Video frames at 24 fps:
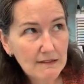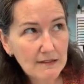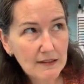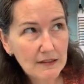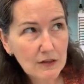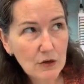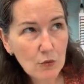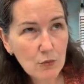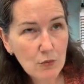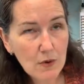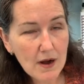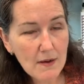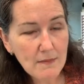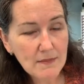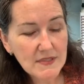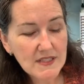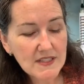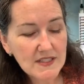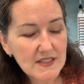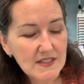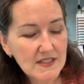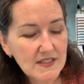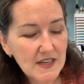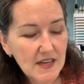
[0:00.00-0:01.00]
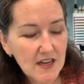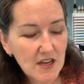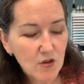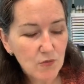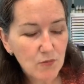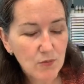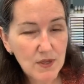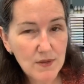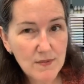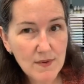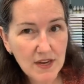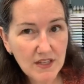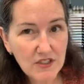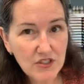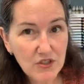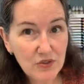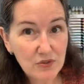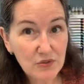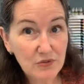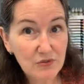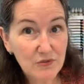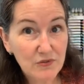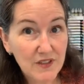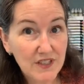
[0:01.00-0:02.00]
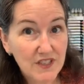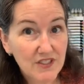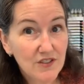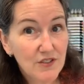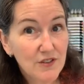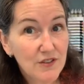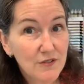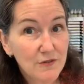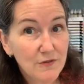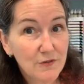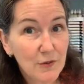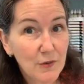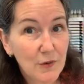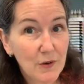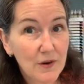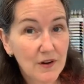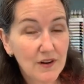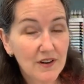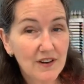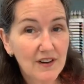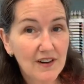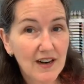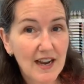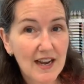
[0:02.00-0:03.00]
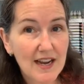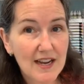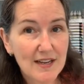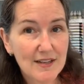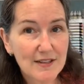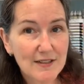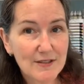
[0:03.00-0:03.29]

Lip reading: no promises, be my June feature for